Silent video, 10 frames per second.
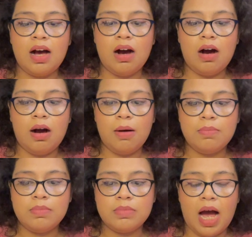
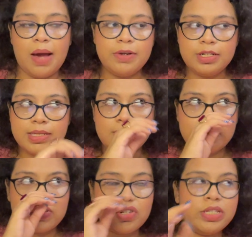I will
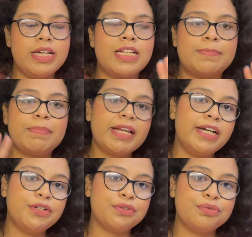just
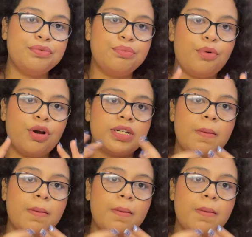explain to you what